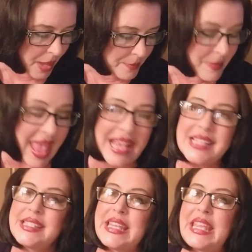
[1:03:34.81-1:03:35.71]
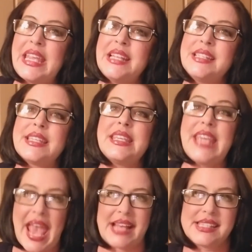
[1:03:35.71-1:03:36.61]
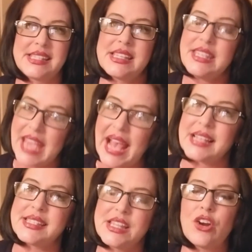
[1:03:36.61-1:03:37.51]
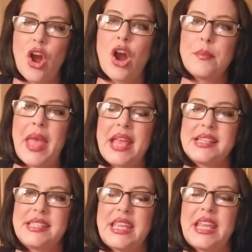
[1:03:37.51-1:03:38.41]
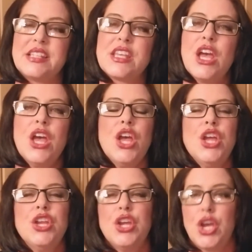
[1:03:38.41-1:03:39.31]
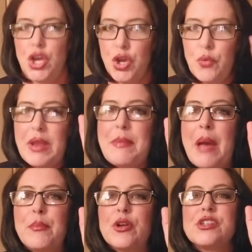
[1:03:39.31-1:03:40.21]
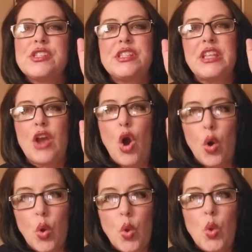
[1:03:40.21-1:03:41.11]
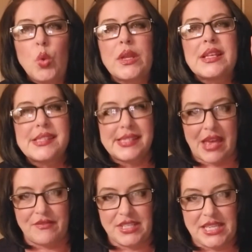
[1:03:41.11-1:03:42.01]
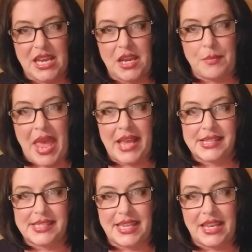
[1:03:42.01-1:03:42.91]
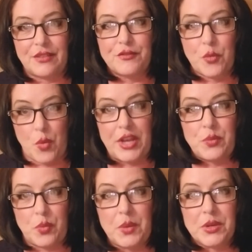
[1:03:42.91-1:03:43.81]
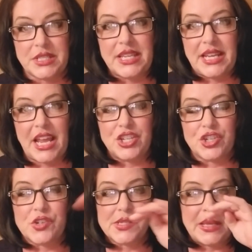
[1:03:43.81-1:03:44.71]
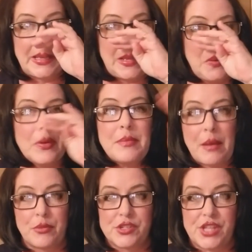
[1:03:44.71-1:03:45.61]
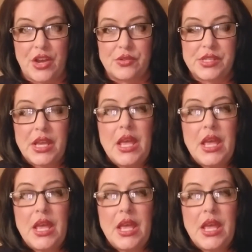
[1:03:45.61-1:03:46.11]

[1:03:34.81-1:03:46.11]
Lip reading: Magazines, yes, there are magazines. Who remembers the old 17 magazine from when we were teenagers? Who remembers those?